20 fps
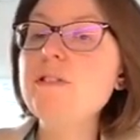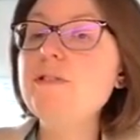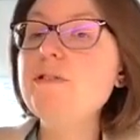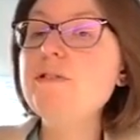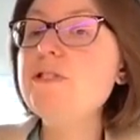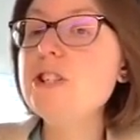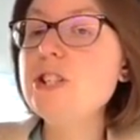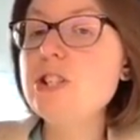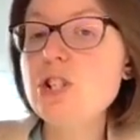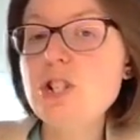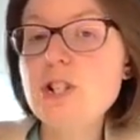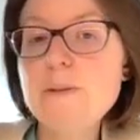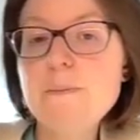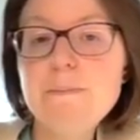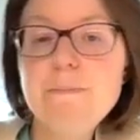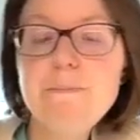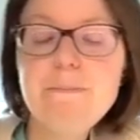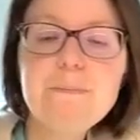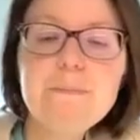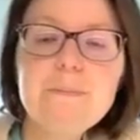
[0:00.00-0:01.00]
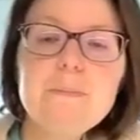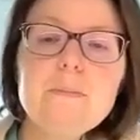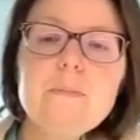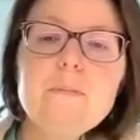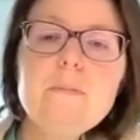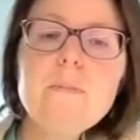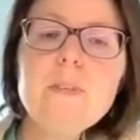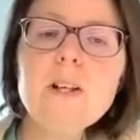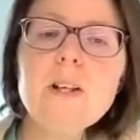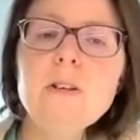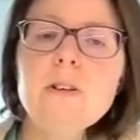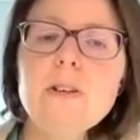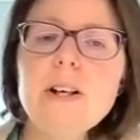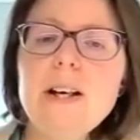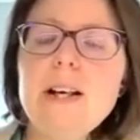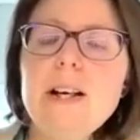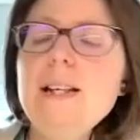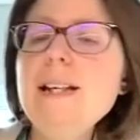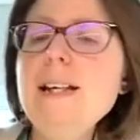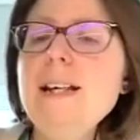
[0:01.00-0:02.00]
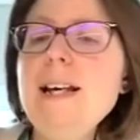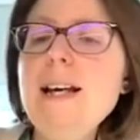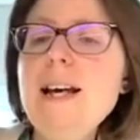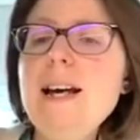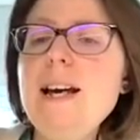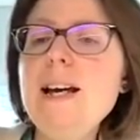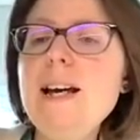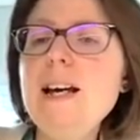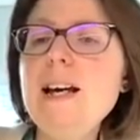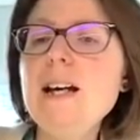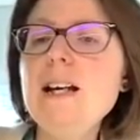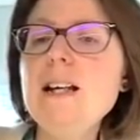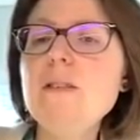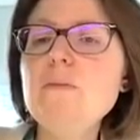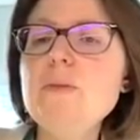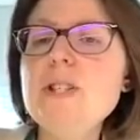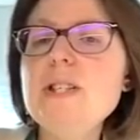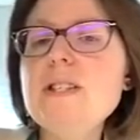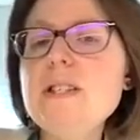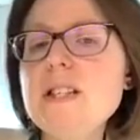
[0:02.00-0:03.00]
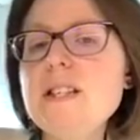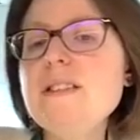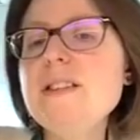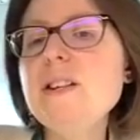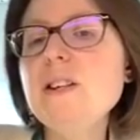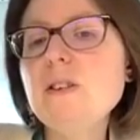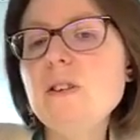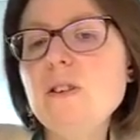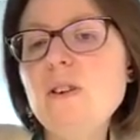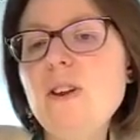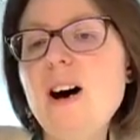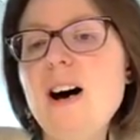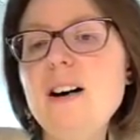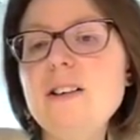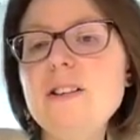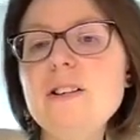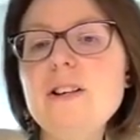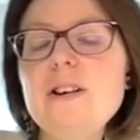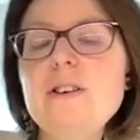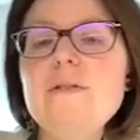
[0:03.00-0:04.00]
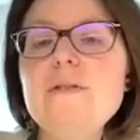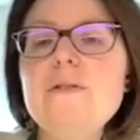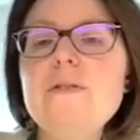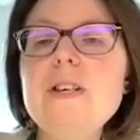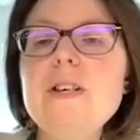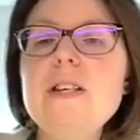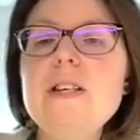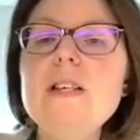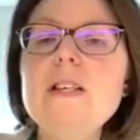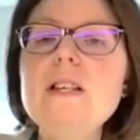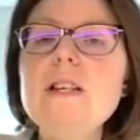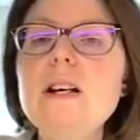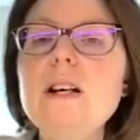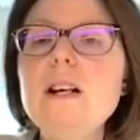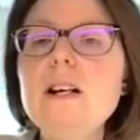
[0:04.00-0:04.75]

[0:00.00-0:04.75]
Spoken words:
fish. Okay, and we see that a lot of the